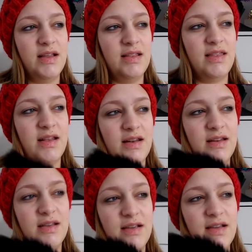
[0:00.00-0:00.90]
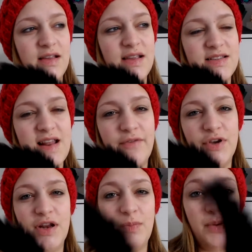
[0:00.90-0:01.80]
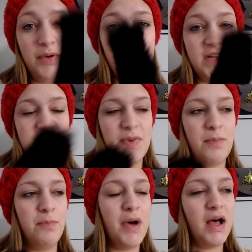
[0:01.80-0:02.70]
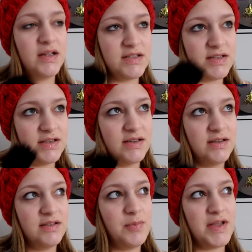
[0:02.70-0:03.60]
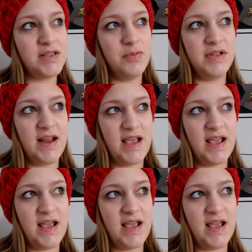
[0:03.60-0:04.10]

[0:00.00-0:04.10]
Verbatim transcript: then it's never going to be what you want it to be. But the past couple of